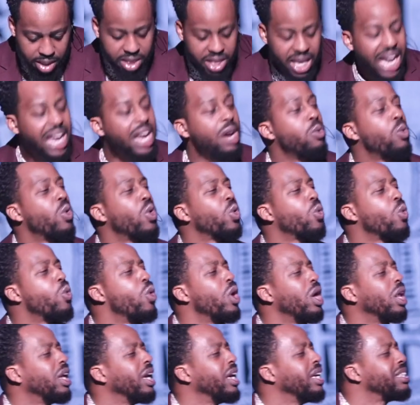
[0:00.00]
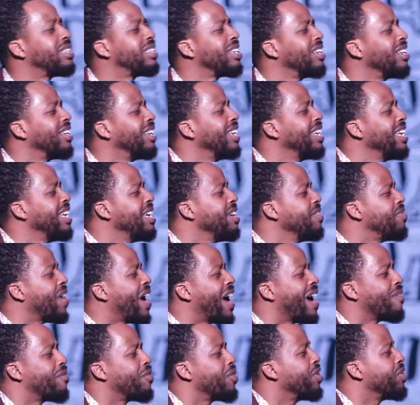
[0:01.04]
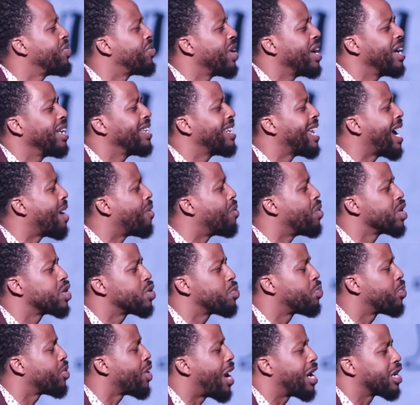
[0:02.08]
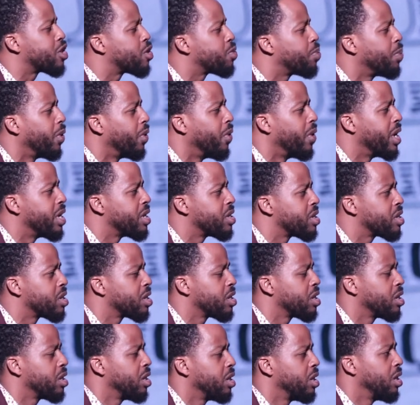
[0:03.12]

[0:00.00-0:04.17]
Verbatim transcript: They were willing to leave everything that was prosperous